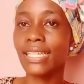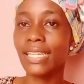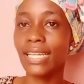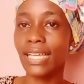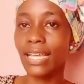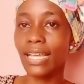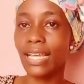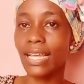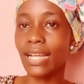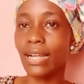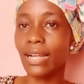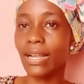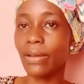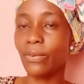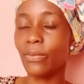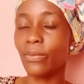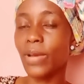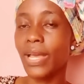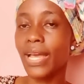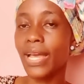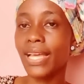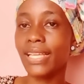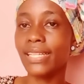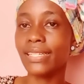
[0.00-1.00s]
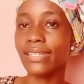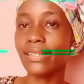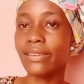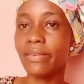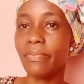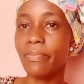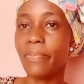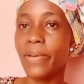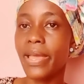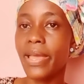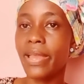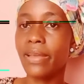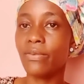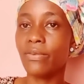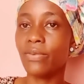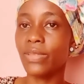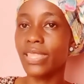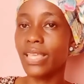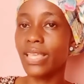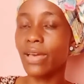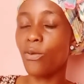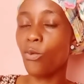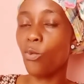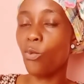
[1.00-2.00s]
where it depends with
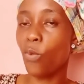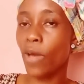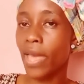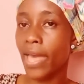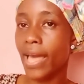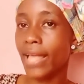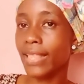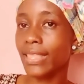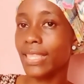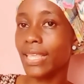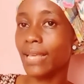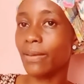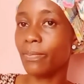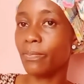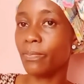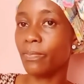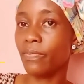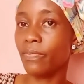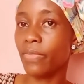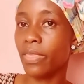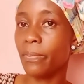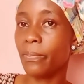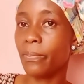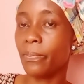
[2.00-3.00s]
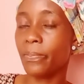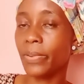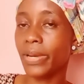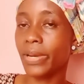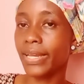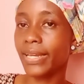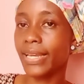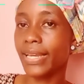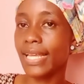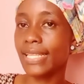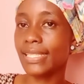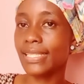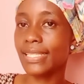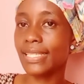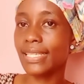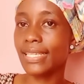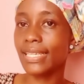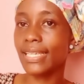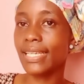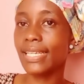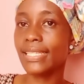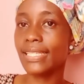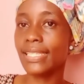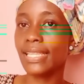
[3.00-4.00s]
where the the pregnancy is,
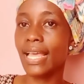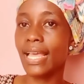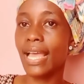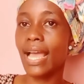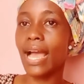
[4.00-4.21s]
and we